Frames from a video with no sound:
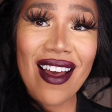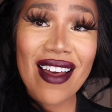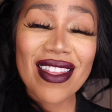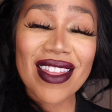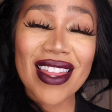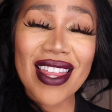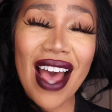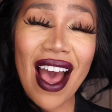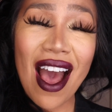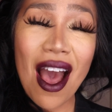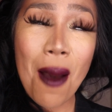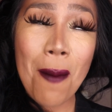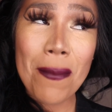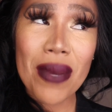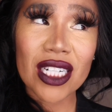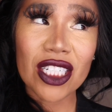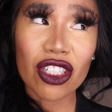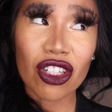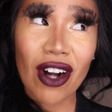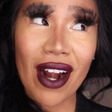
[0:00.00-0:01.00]
That
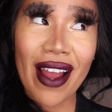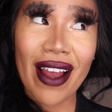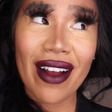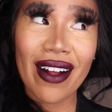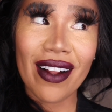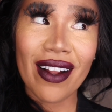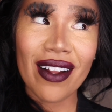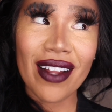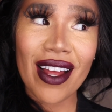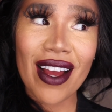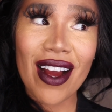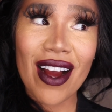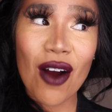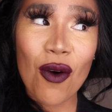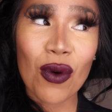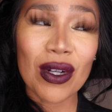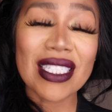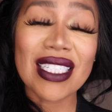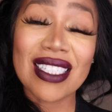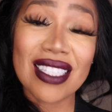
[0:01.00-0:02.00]
betrayal
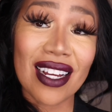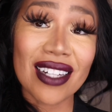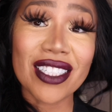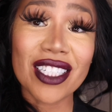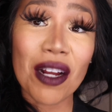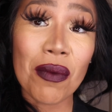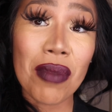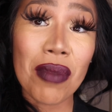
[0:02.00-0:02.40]
was such a